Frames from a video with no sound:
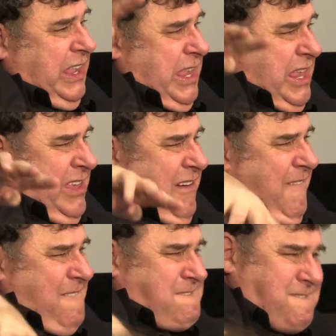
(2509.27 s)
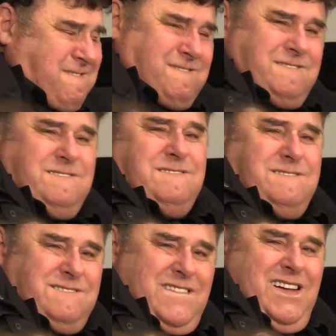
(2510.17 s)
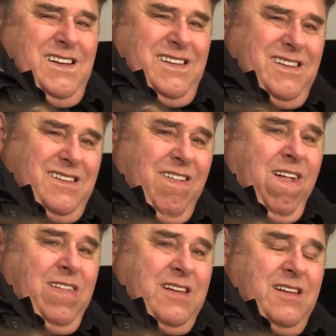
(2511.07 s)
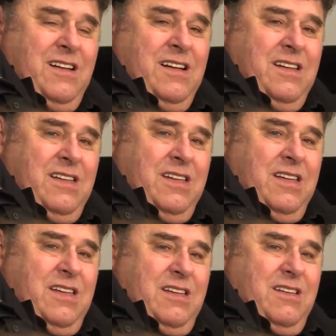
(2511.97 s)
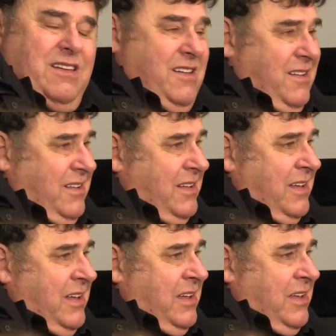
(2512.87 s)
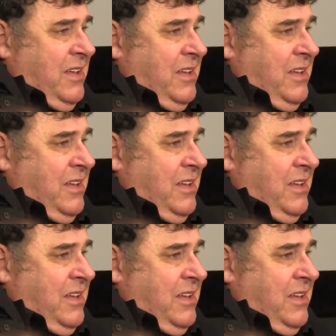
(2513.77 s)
(no one is talking)